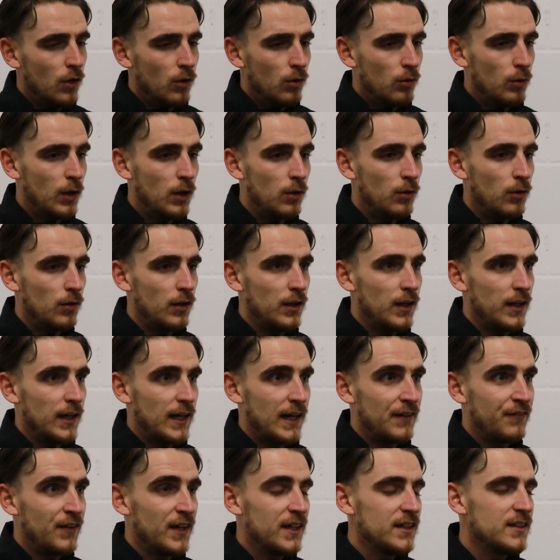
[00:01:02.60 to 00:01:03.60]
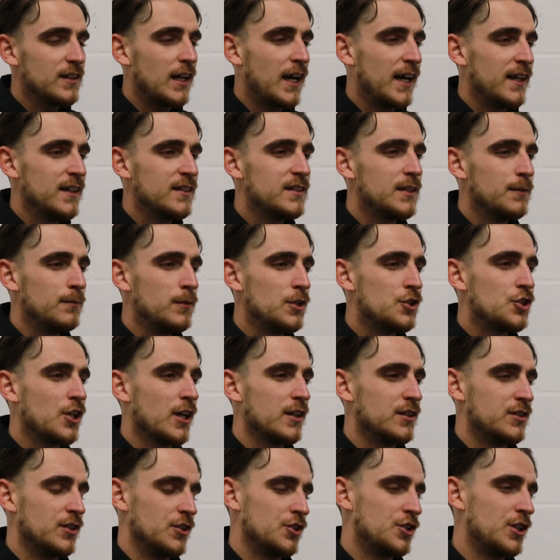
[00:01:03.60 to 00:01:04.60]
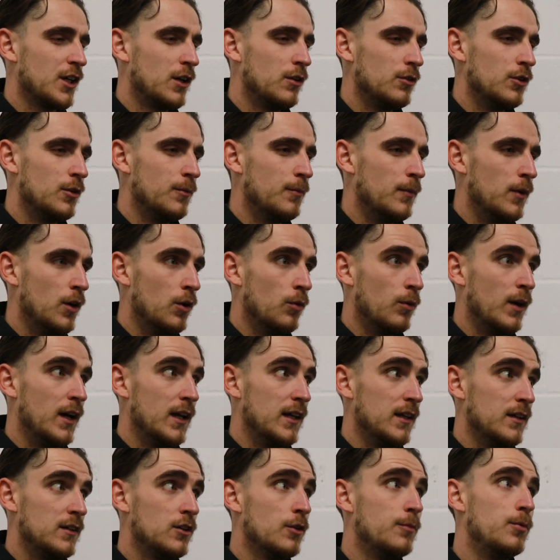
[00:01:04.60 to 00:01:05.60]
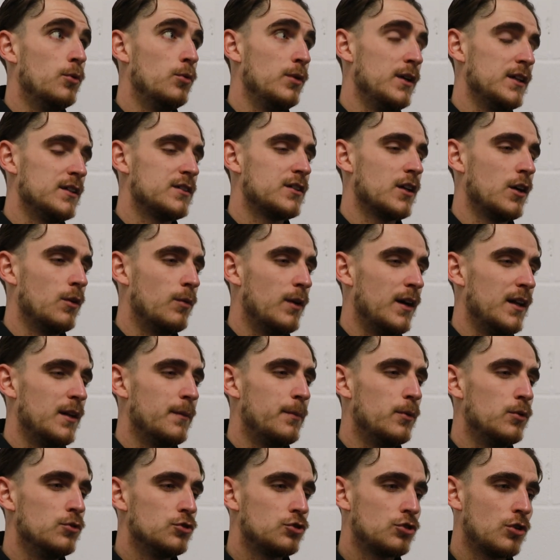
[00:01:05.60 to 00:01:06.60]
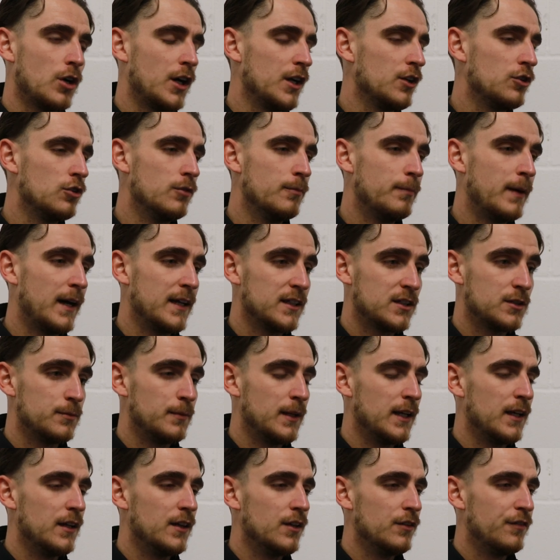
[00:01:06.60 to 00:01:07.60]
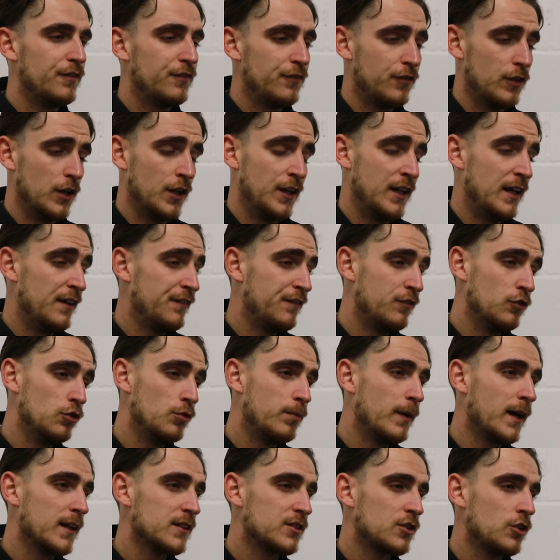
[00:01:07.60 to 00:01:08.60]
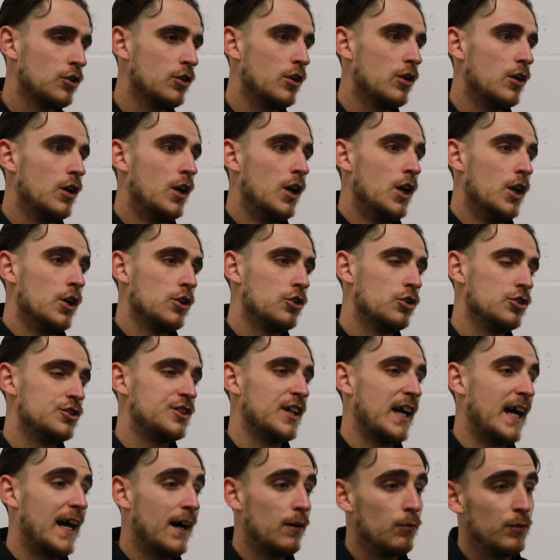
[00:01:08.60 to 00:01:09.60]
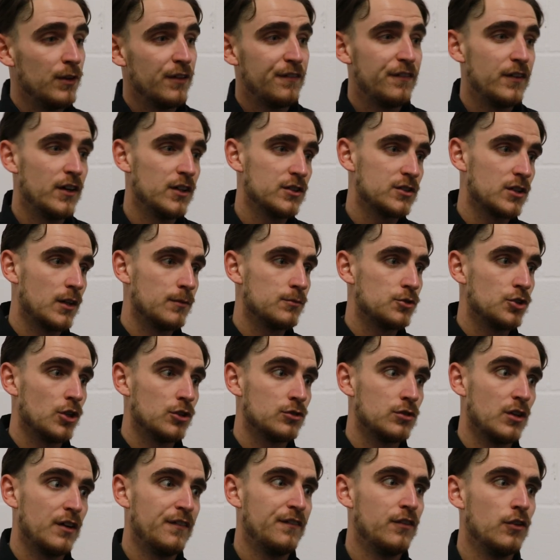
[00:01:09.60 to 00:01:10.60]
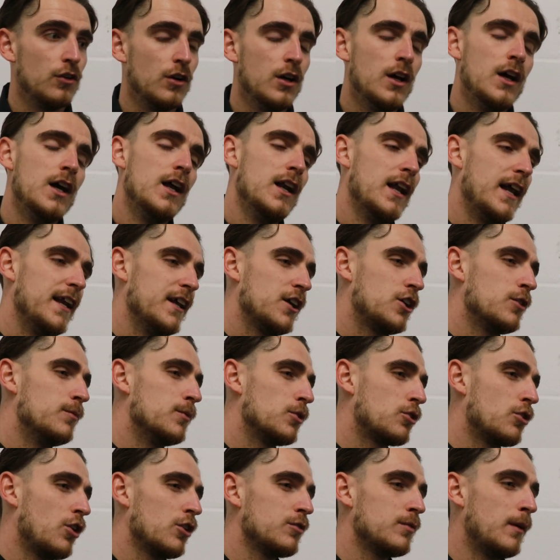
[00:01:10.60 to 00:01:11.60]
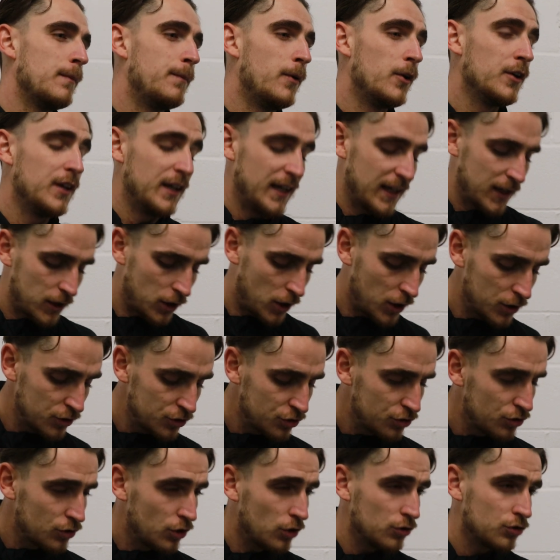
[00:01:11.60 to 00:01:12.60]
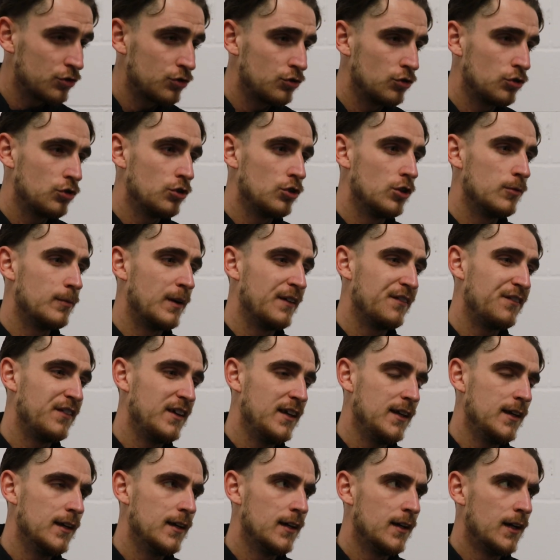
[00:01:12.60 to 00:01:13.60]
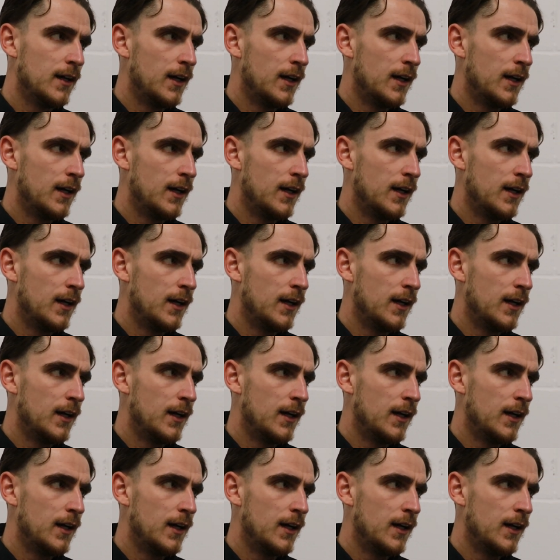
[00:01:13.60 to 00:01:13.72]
Well, I had a similar chance at Cheltenham away a couple of weeks ago where the ball's kind of come back to me and their fullbacks cut it out with the first time shot. So I thought, let it come across my body, and it kind of got stuck under my feet.